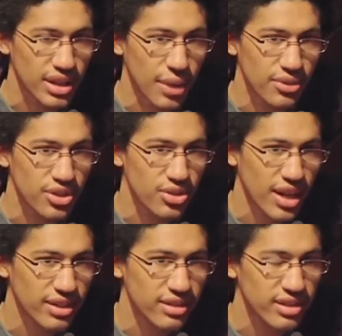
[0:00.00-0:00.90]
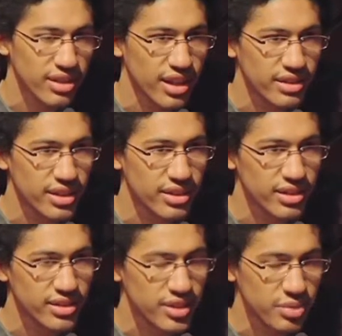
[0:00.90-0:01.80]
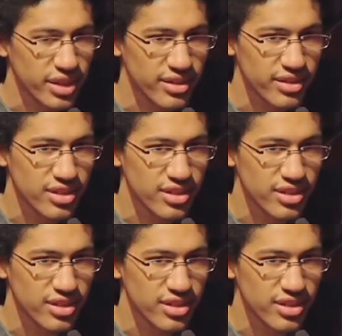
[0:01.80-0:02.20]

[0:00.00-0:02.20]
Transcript: and I was attracted to the idea that just because the